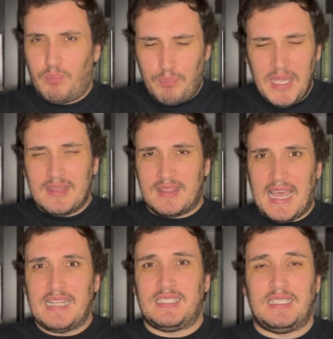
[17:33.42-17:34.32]
beat
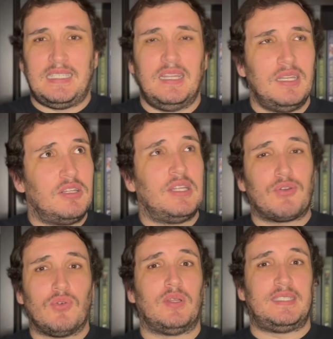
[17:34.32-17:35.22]
that to
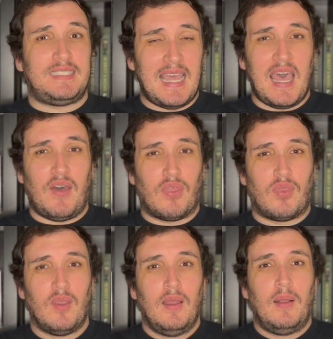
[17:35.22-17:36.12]
literal
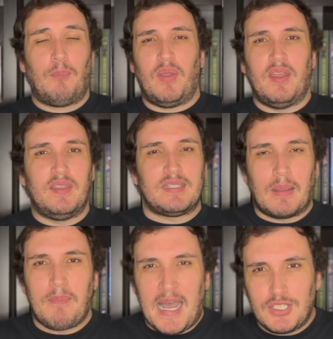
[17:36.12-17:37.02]
death, but then this like
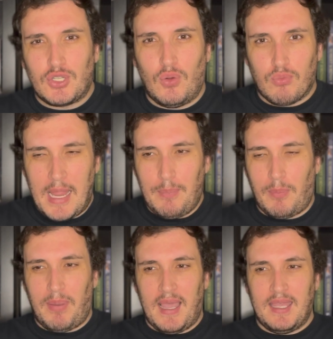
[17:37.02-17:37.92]
magical rape
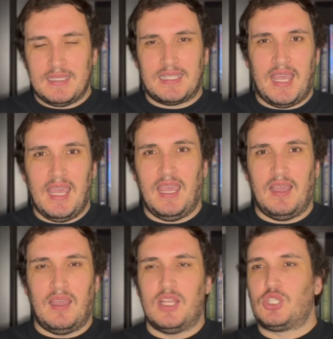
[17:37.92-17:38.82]
by his
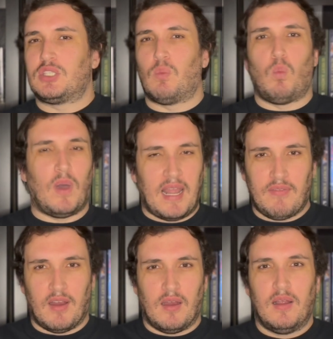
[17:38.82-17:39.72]
king is just
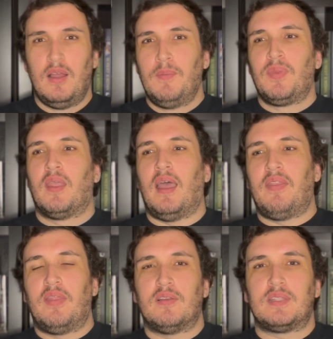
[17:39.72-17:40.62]
whatever. And
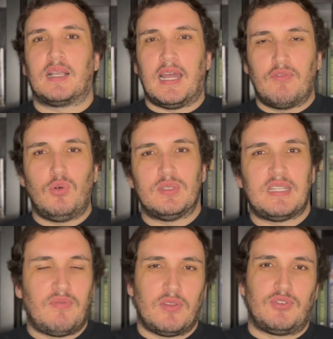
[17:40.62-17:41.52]
then there's the kind of cool
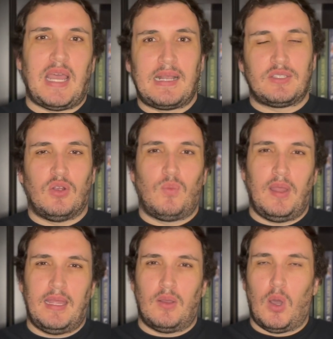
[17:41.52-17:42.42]
stuff where the dragons are
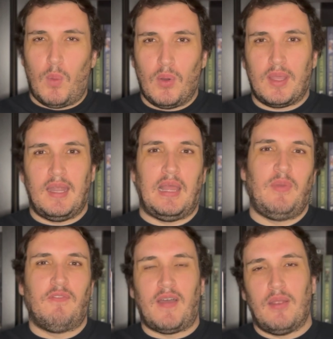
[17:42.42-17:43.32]
awoken and we
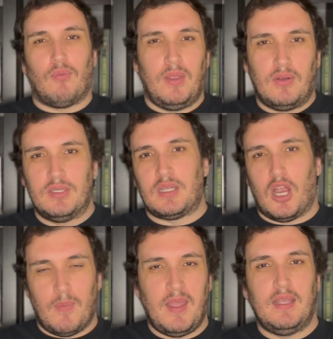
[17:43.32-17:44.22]
fight Regal's
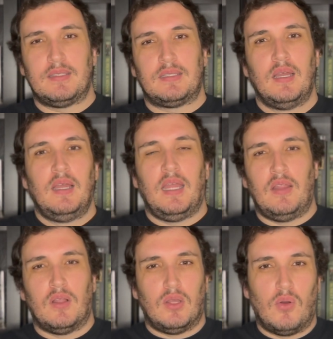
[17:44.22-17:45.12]
armies in
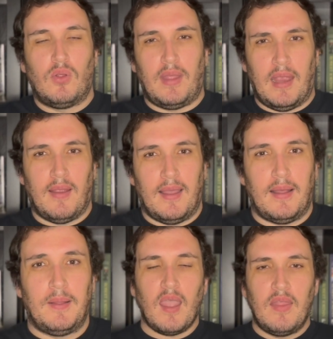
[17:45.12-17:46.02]
the local
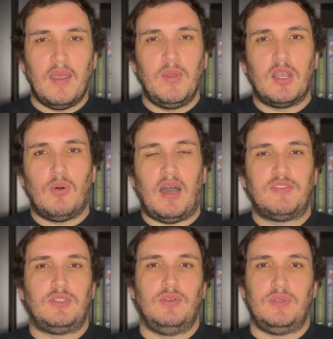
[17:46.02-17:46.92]
area. And then we go off
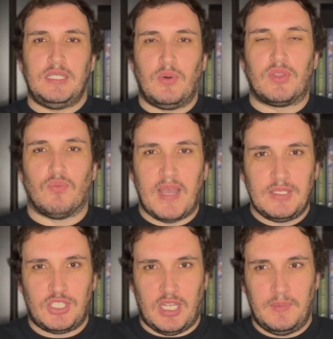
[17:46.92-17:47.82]
to deal with the red
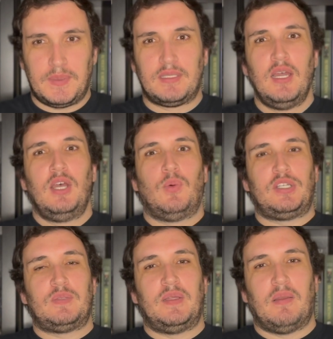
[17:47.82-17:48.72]
ships, which
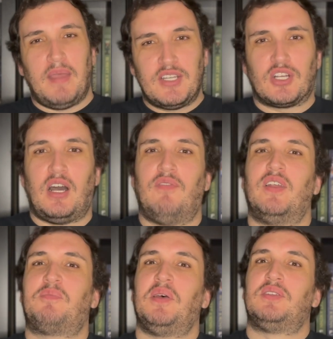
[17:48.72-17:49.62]
has been the major
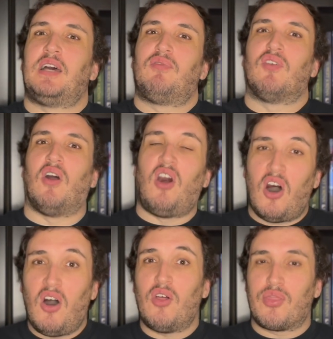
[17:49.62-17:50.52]
conflict built up for
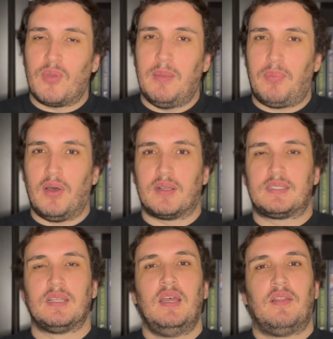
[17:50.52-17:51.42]
all 3
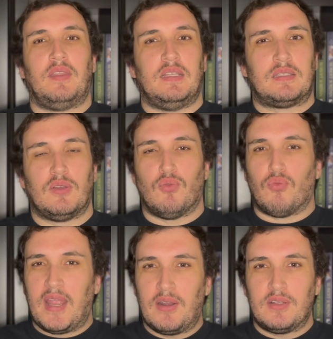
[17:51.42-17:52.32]
books. These
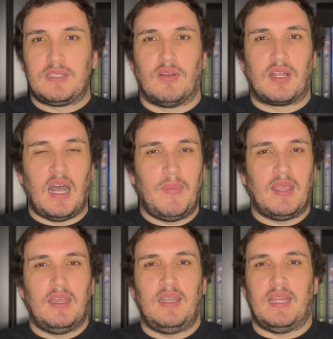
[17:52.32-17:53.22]
raiders that are coming
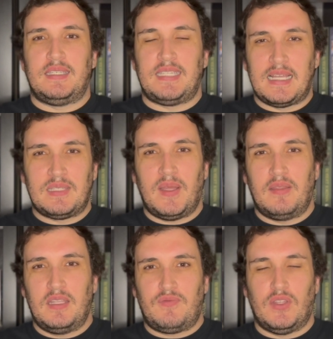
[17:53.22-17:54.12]
in and decimating
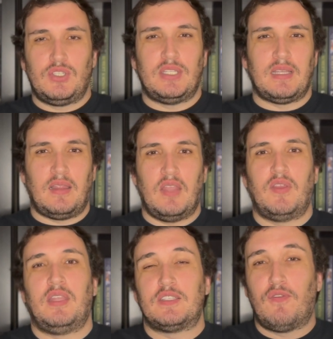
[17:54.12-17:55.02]
these villages and leaving
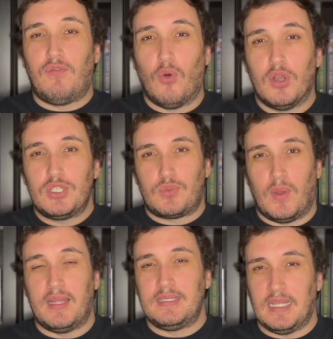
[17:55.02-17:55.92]
these forged
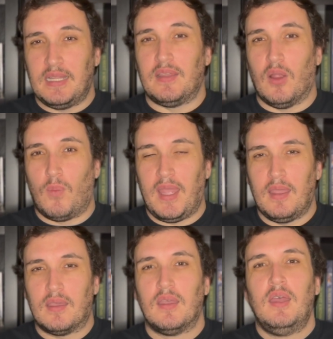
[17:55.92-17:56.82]
ones in their
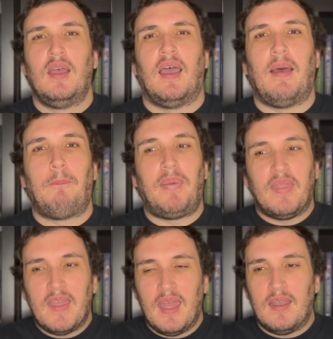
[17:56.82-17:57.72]
wake. But
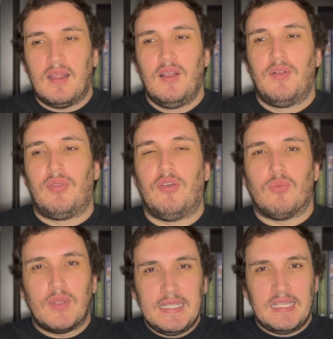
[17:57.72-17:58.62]
then the
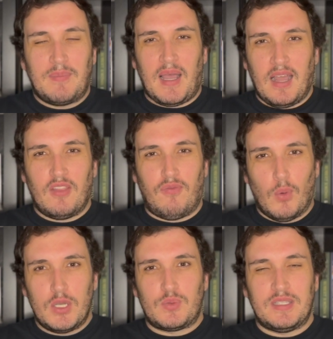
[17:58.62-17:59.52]
reasoning behind the
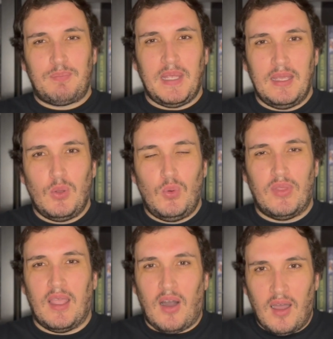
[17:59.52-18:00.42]
forged ones being who
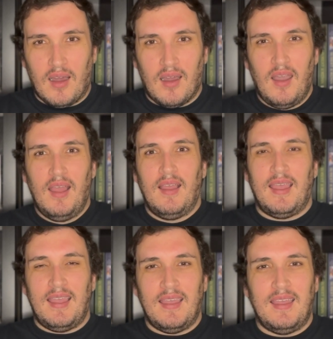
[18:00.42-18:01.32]
they are
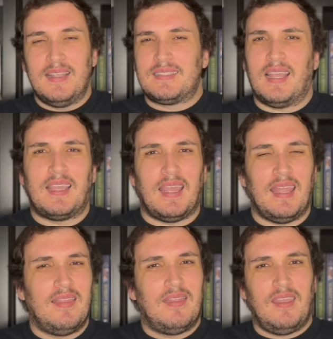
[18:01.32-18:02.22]
is like
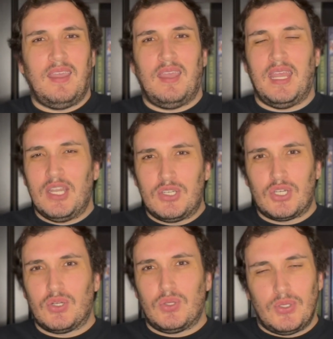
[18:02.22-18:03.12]
in the
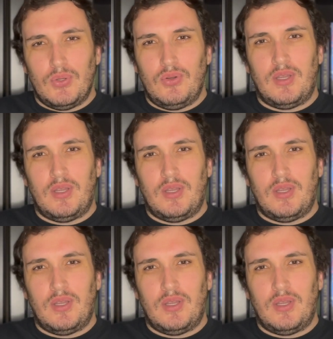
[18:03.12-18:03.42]
interlude